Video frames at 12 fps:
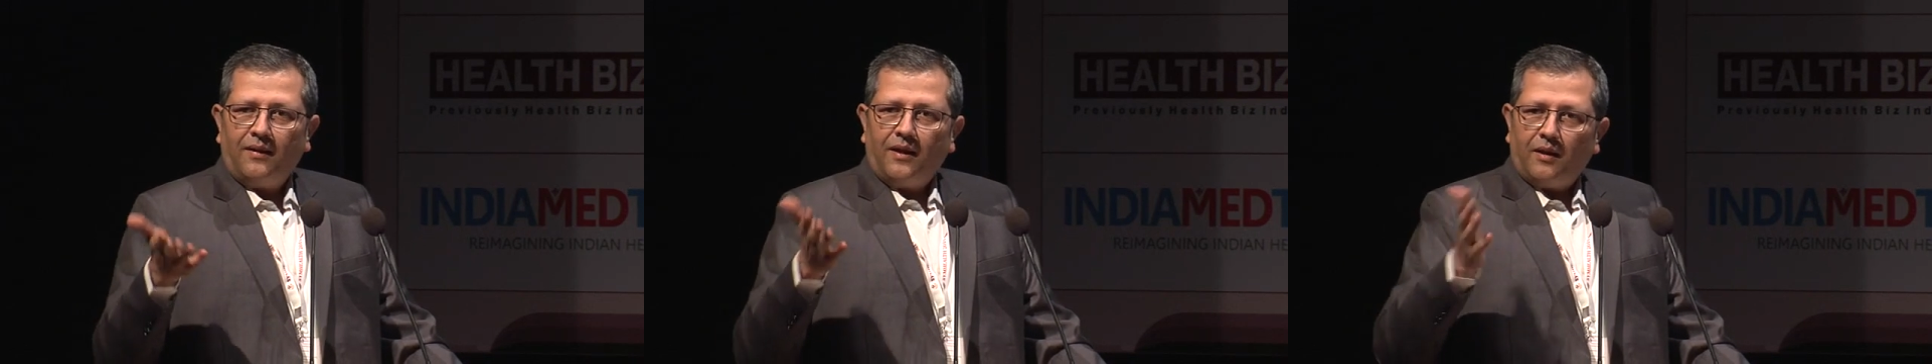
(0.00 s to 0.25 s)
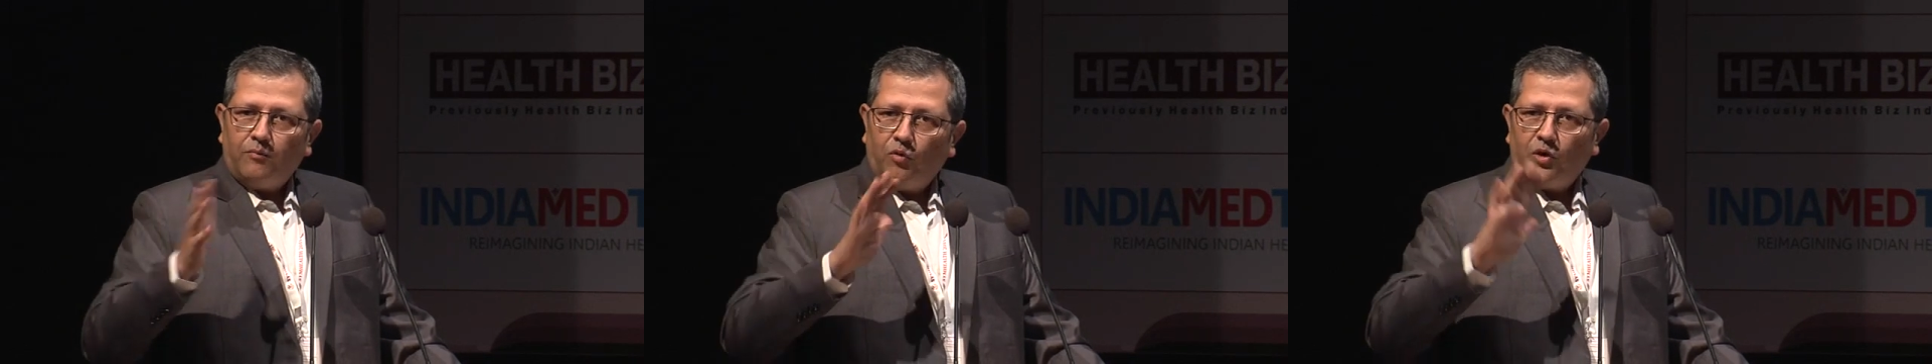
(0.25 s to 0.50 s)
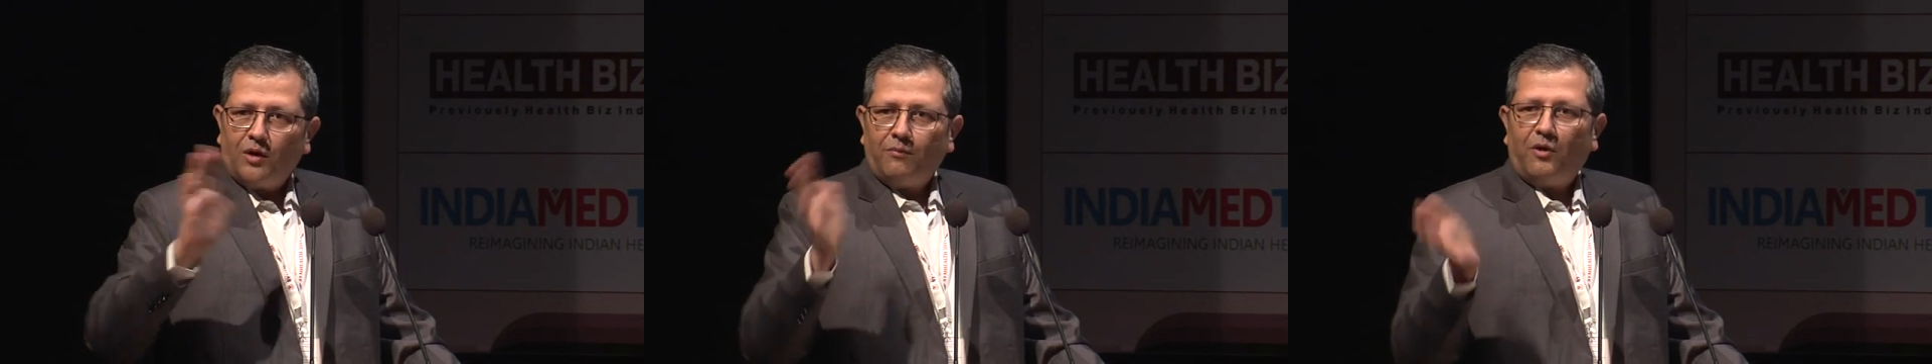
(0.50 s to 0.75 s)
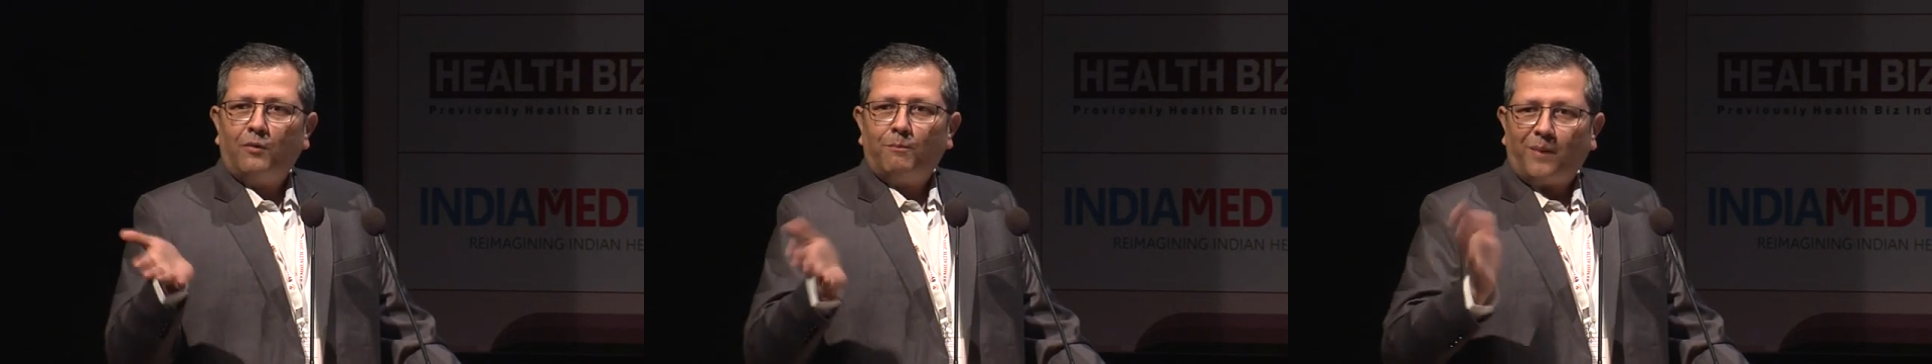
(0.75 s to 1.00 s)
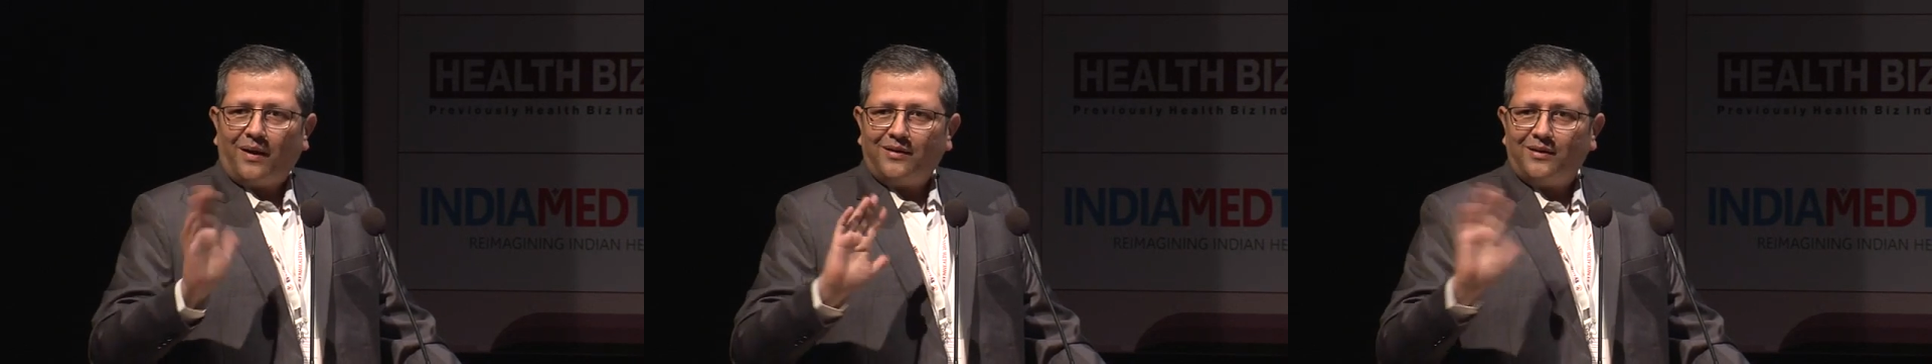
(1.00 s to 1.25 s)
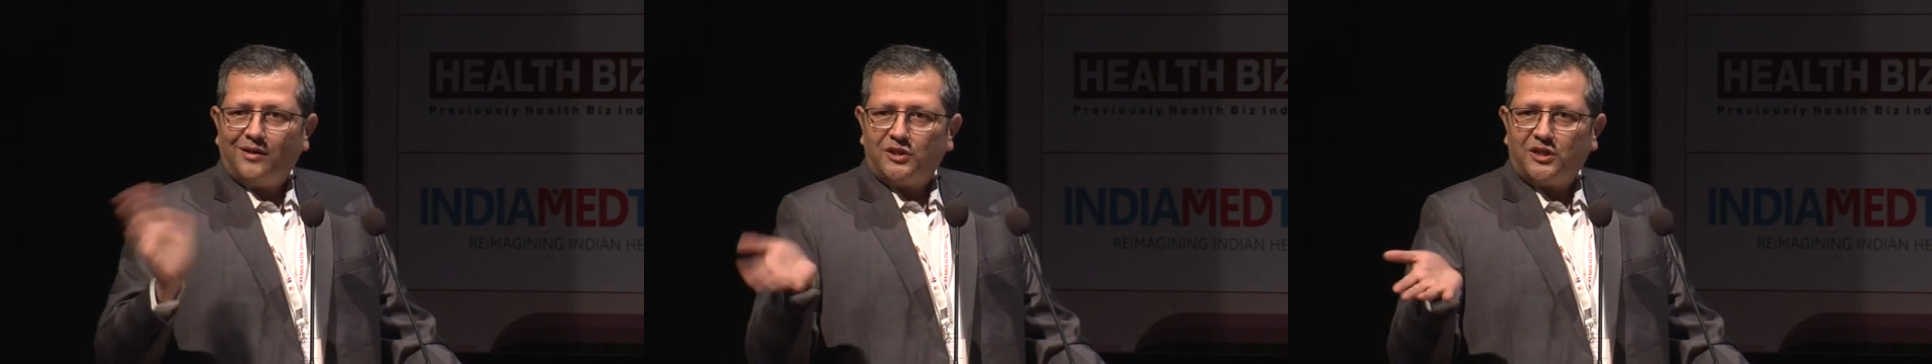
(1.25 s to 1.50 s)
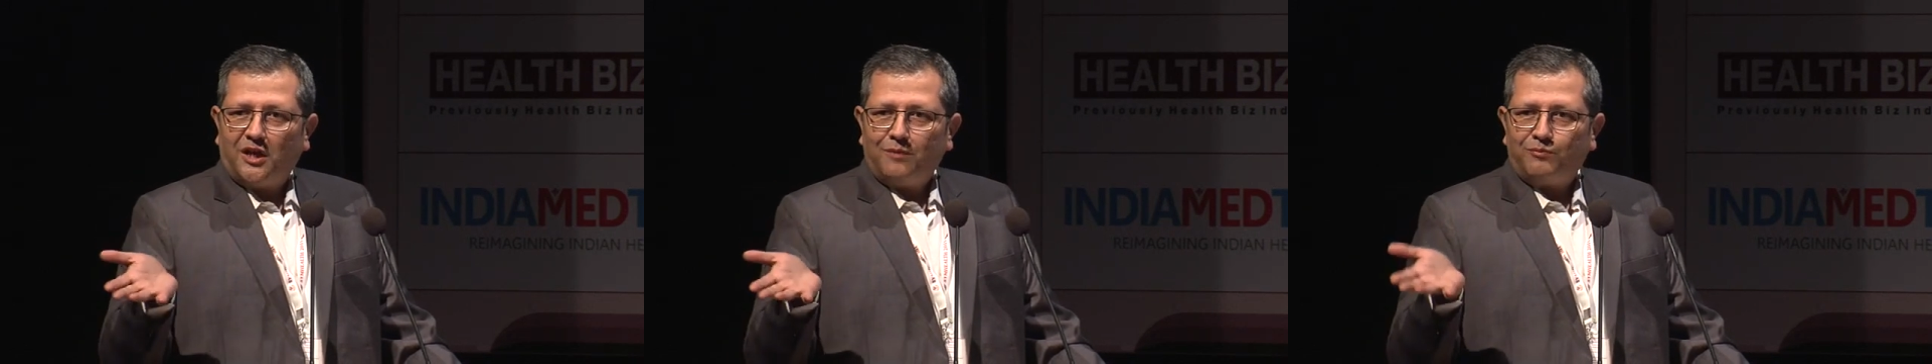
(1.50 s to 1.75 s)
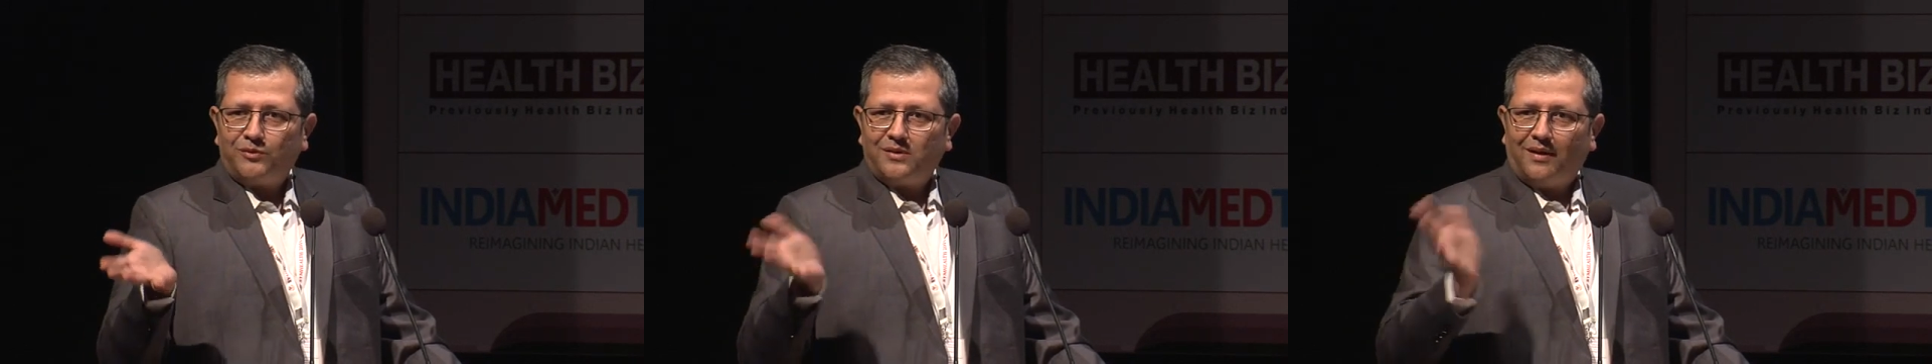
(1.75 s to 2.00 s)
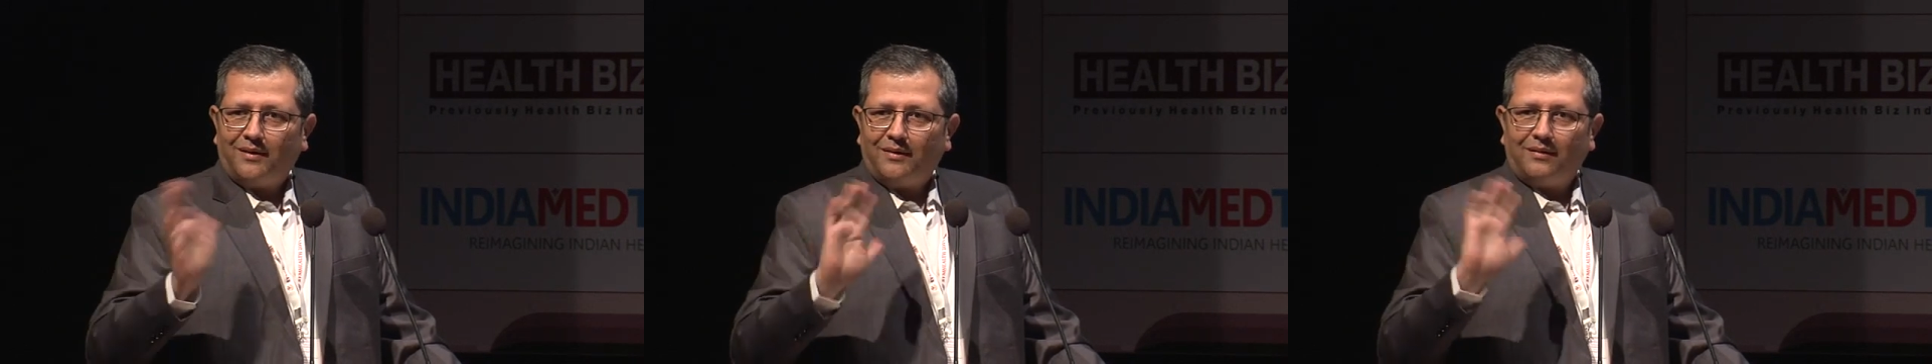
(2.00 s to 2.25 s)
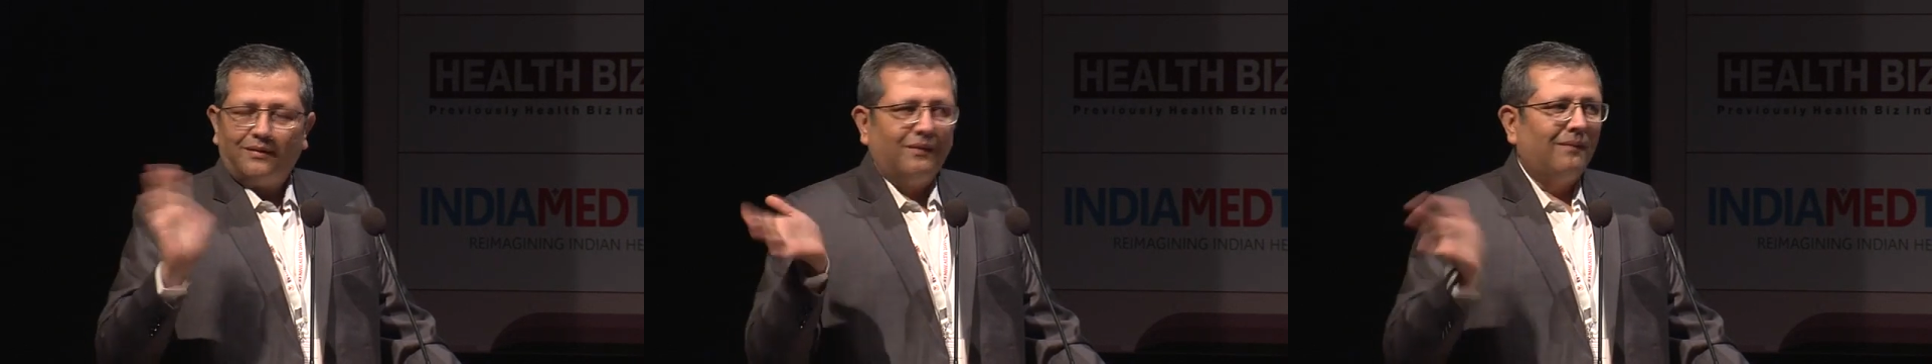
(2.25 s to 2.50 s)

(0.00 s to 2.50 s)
and more about partnerships and